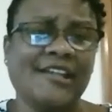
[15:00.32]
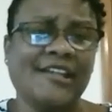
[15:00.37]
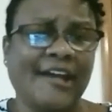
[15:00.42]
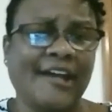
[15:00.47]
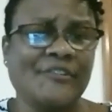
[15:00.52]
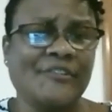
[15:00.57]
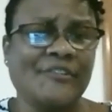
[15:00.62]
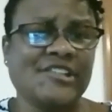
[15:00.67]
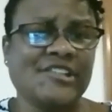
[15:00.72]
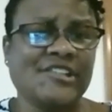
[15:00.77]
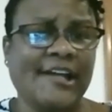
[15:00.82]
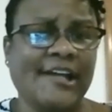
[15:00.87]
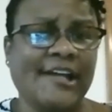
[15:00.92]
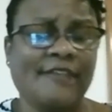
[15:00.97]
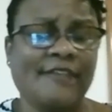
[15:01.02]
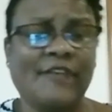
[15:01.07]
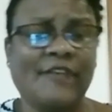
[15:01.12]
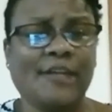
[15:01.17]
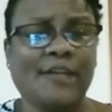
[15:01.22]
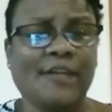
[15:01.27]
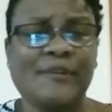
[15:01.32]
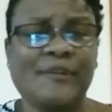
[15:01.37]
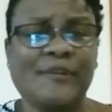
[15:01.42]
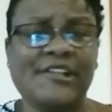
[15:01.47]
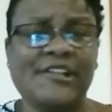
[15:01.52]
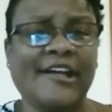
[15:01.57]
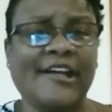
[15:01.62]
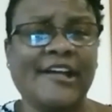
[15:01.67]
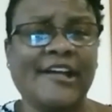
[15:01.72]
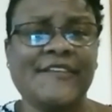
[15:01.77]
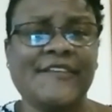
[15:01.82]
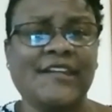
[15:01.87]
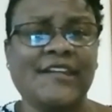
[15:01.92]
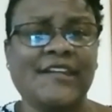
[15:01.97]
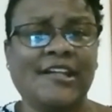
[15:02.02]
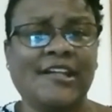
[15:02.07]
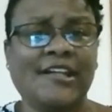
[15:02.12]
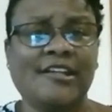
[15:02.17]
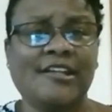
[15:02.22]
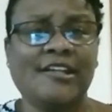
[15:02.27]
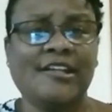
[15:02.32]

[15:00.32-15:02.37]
have a side effect, but nothing